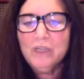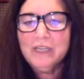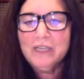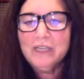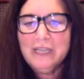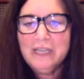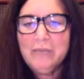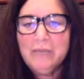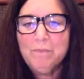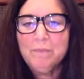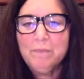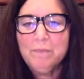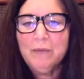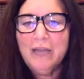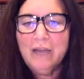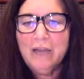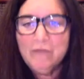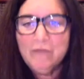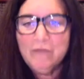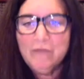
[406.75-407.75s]
keep
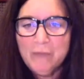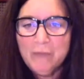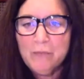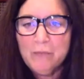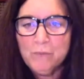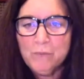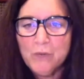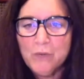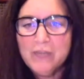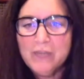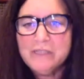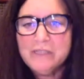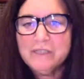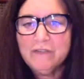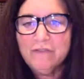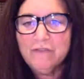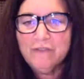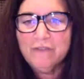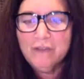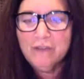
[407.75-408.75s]
everybody abreast
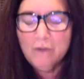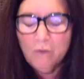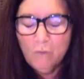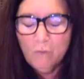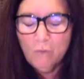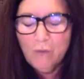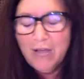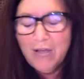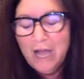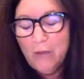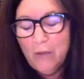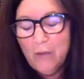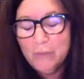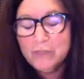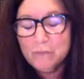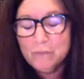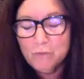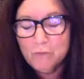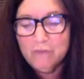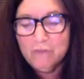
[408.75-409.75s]
of how
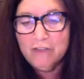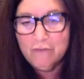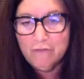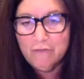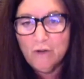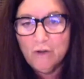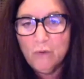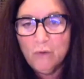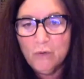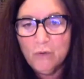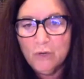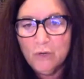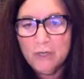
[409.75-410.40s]
it's moving forward.